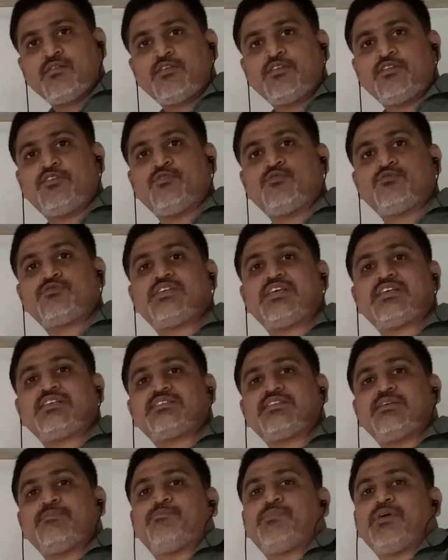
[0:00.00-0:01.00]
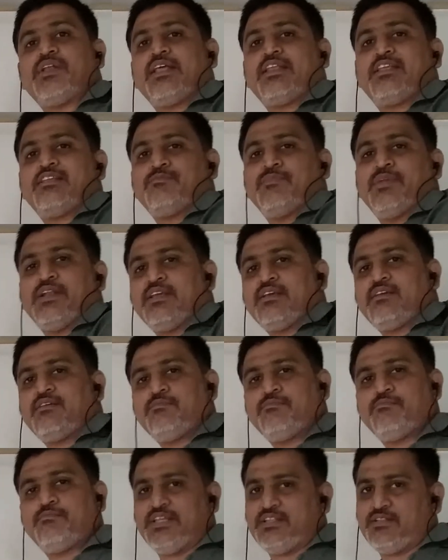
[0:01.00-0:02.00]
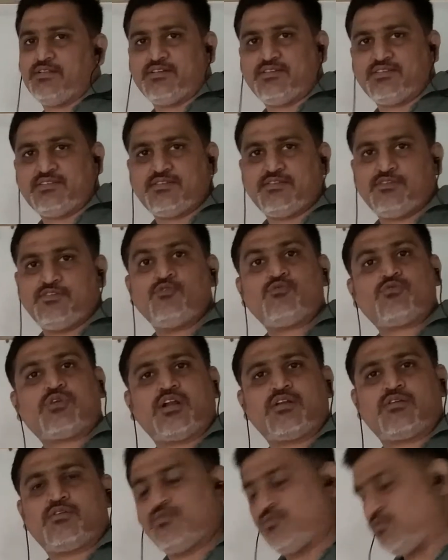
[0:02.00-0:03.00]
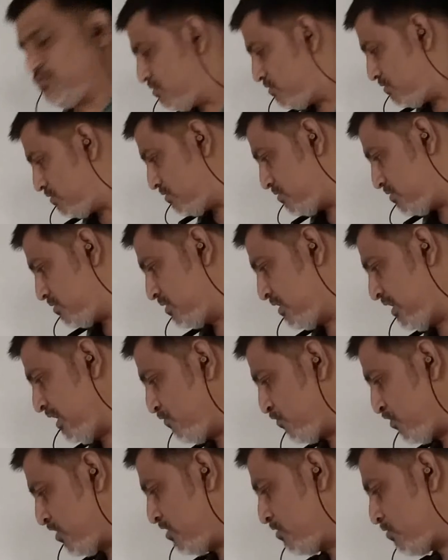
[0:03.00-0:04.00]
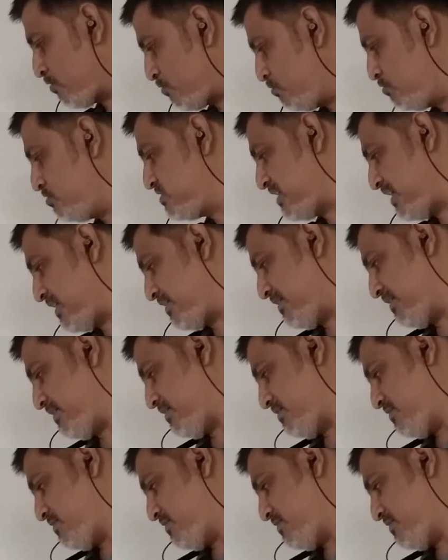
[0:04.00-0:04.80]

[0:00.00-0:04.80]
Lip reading: using simple arithmetic methods. You can't. Different rules are there.